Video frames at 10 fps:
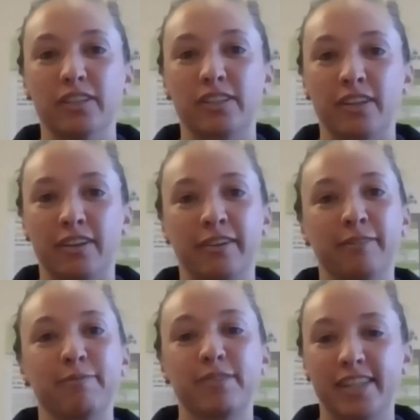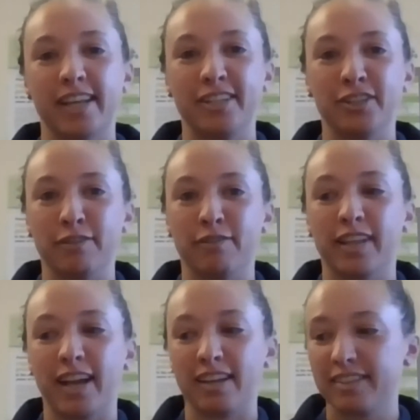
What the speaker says: So stay tuned for that.